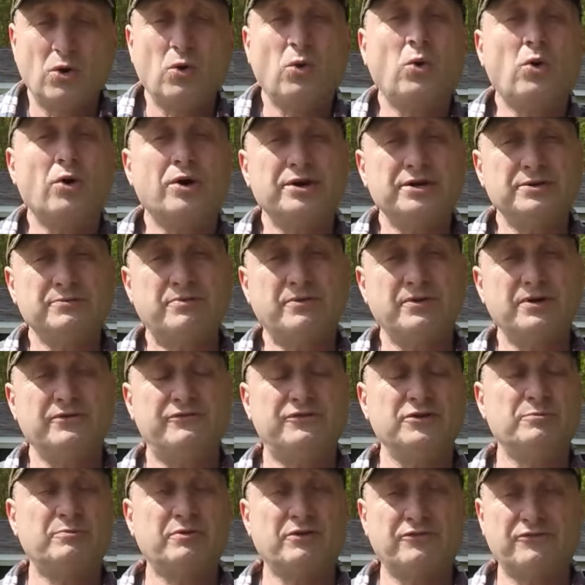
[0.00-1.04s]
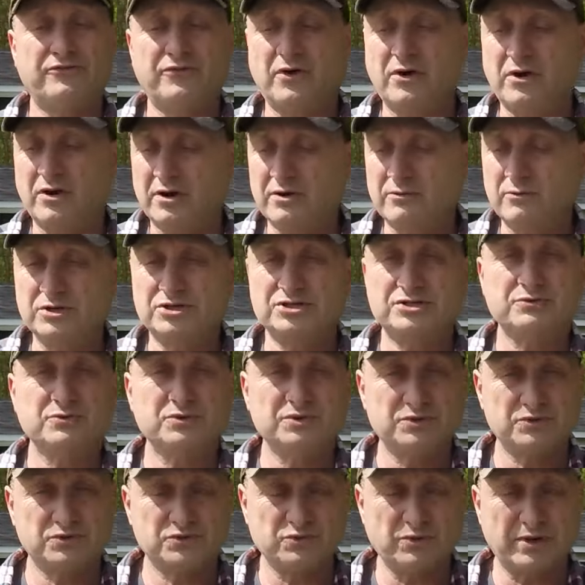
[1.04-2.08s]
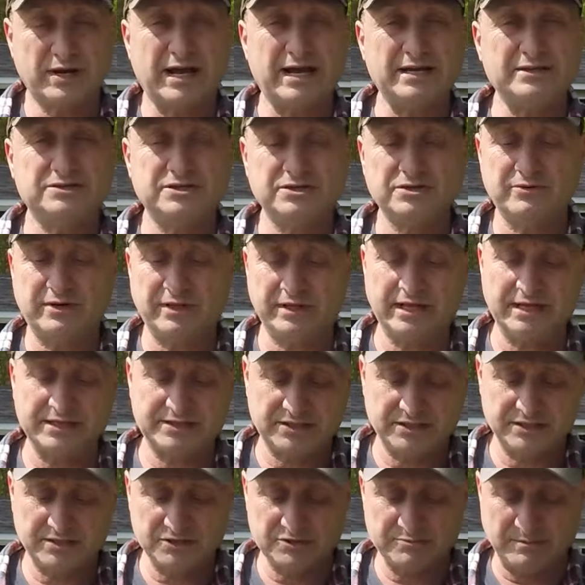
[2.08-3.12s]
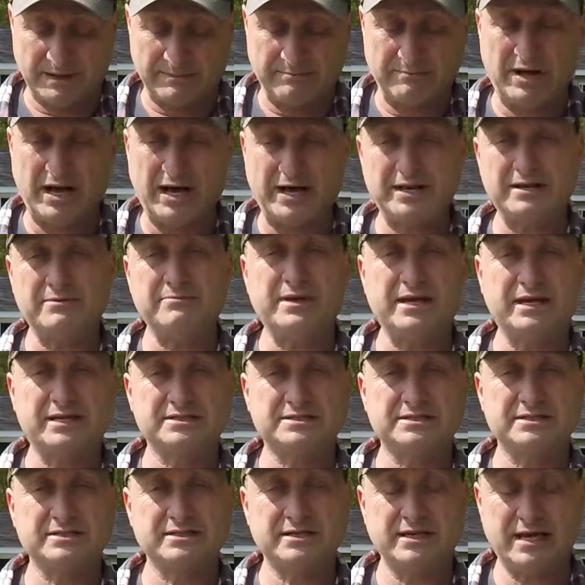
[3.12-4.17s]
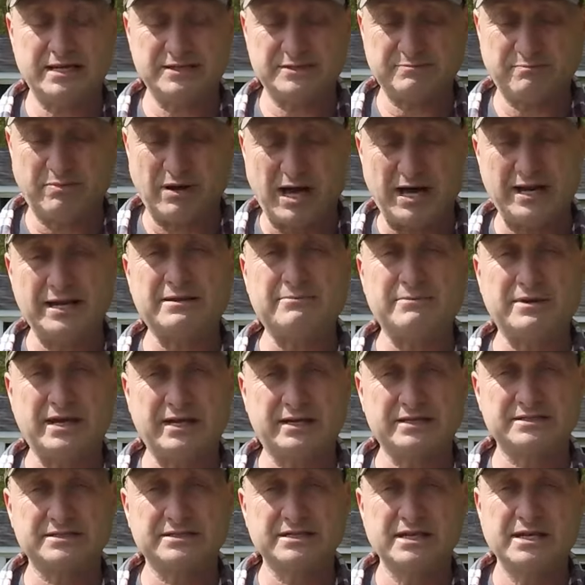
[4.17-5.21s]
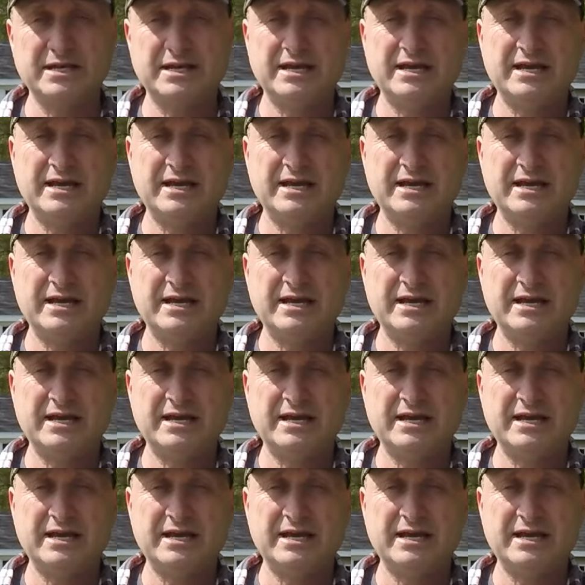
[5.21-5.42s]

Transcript: Or you, if you prefer, which, which is what I do, I like to use my potting mix as potting mix.